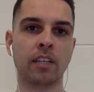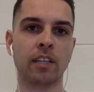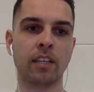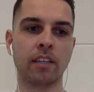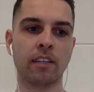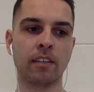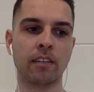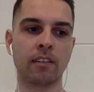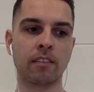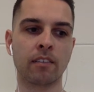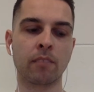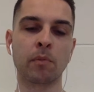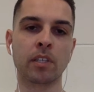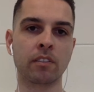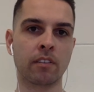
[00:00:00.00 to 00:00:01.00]
and I
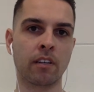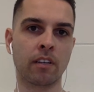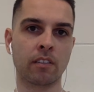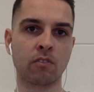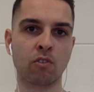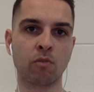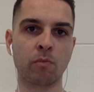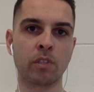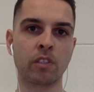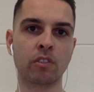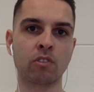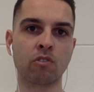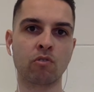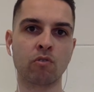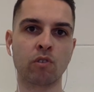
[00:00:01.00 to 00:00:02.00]
think my dad told me
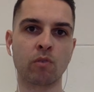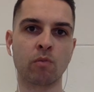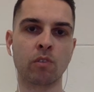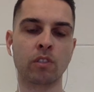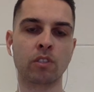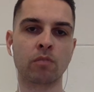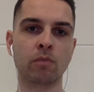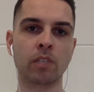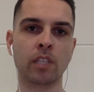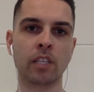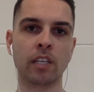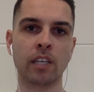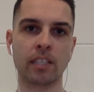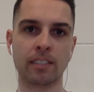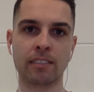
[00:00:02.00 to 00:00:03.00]
this story once when
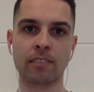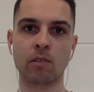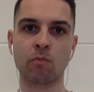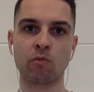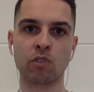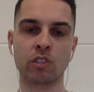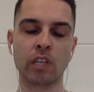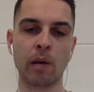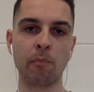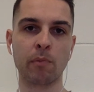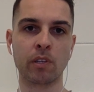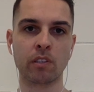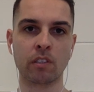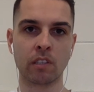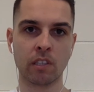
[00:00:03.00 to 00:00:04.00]
he had some
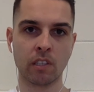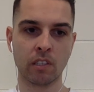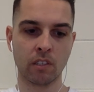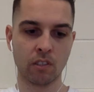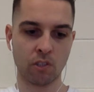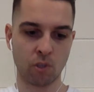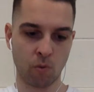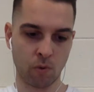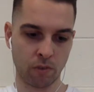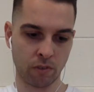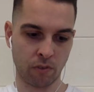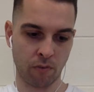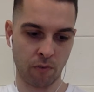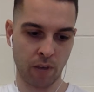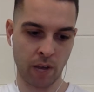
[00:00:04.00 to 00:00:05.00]
resentment
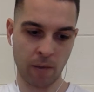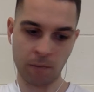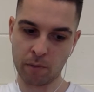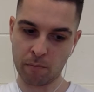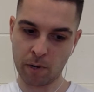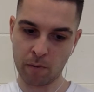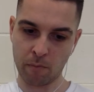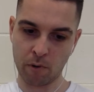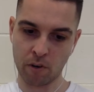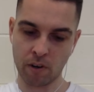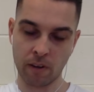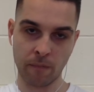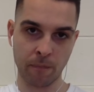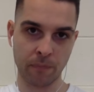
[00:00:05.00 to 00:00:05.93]
towards a family member,